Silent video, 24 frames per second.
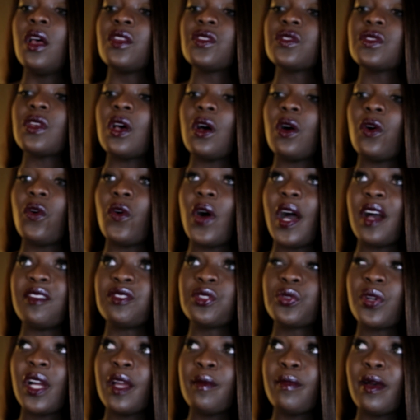So
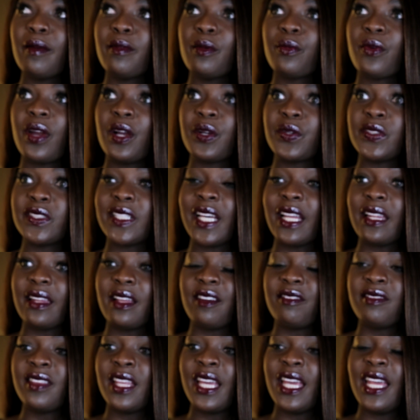I've tried Bobbi Brown because I
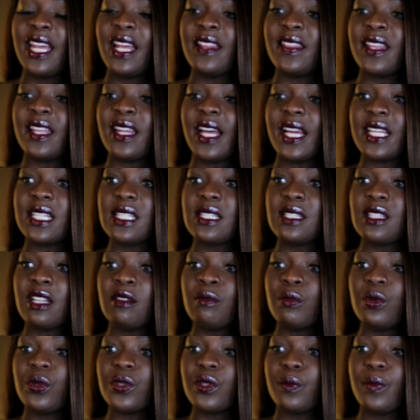loved it, and then I
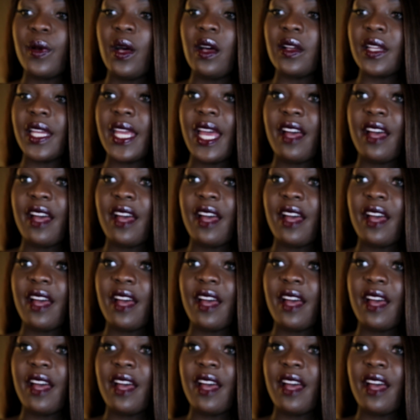stumbled upon